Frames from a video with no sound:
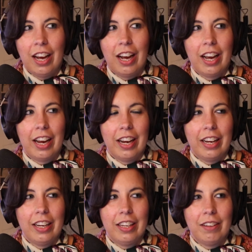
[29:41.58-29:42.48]

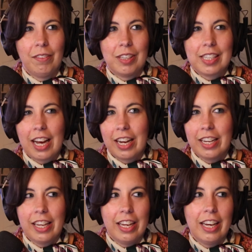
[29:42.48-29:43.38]
I was
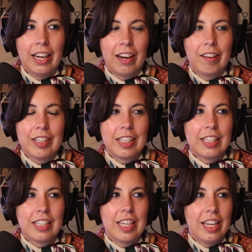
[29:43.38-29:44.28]
hiking. I
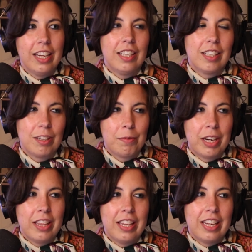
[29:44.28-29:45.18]
was seeing so
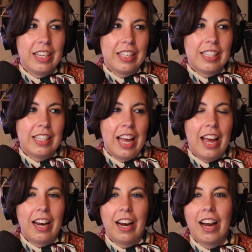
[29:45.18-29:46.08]
many things.
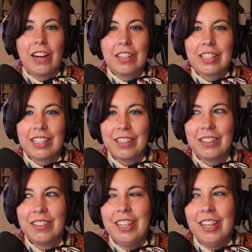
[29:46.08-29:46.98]
And I
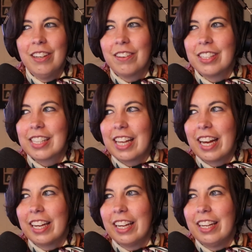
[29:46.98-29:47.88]
also was
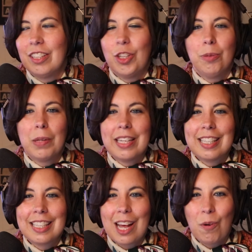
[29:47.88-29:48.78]
like in two
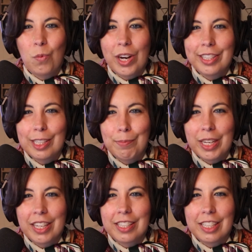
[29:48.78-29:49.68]
places at once
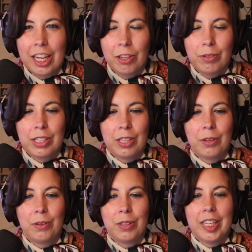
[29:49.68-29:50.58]
because
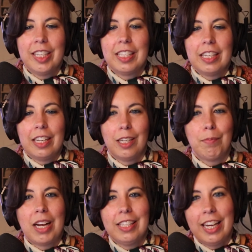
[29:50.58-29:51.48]
Yellowstone is
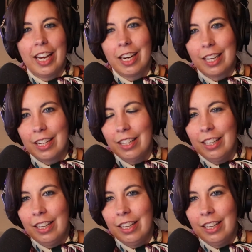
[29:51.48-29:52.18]
in Montana.